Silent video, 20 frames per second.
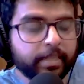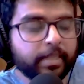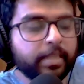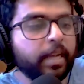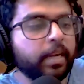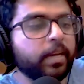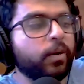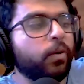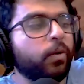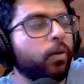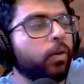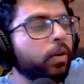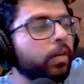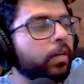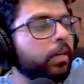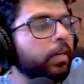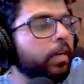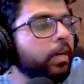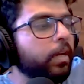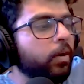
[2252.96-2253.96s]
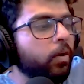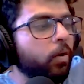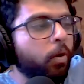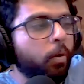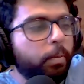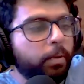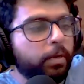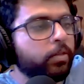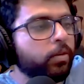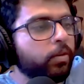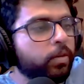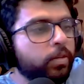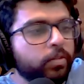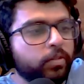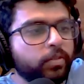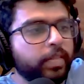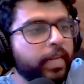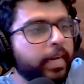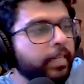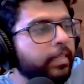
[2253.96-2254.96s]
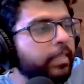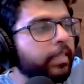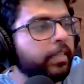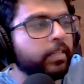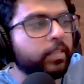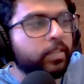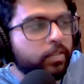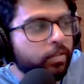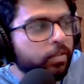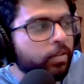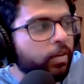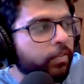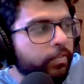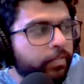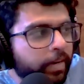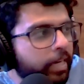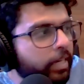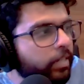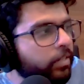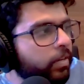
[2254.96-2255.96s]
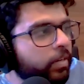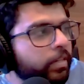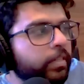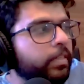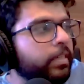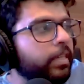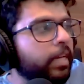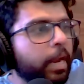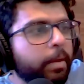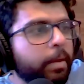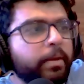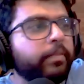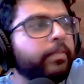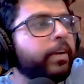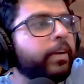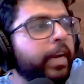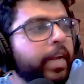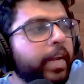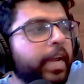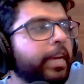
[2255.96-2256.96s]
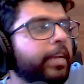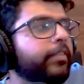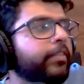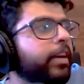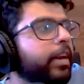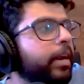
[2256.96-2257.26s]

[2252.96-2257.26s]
It's like a whole, oh, but don't you send things to your friends on Instagram every day anyway?